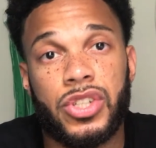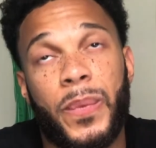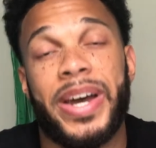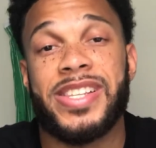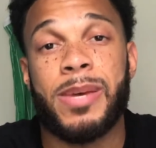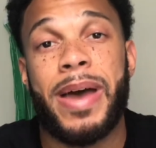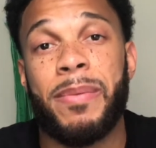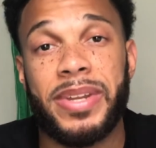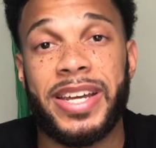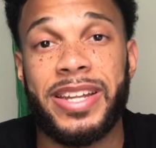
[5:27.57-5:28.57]
What ends up
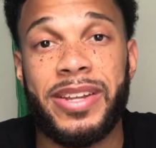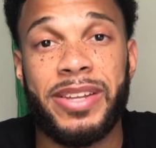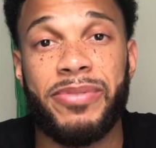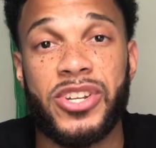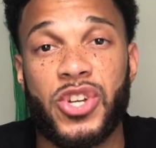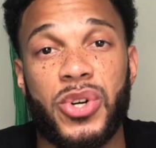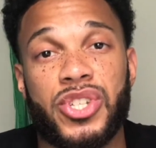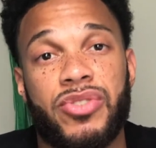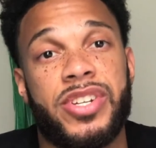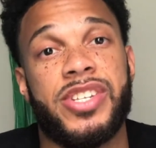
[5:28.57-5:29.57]
happening in French
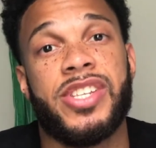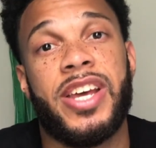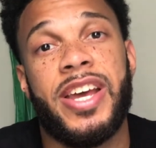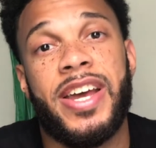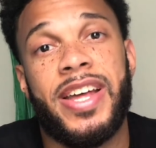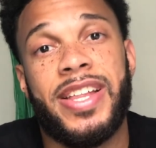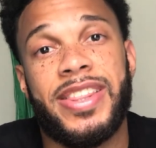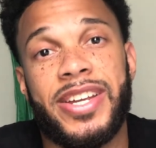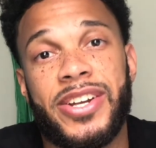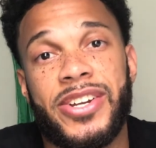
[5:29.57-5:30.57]
culture is
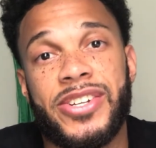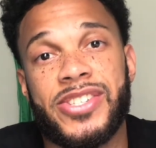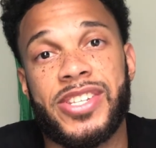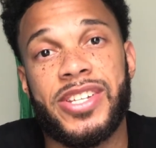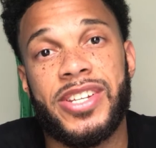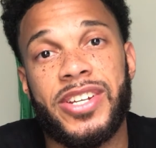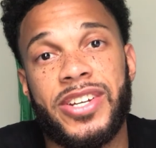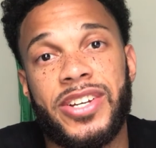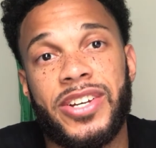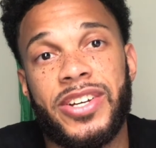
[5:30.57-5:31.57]
there's
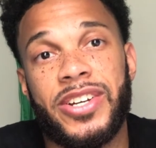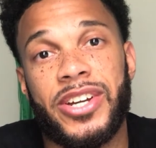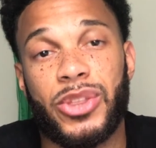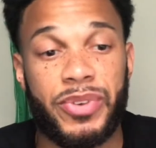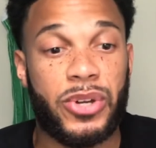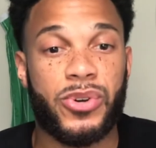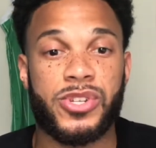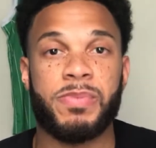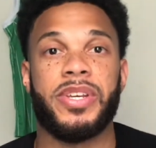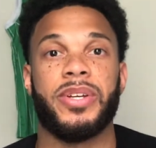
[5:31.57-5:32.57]
a 3-course meal.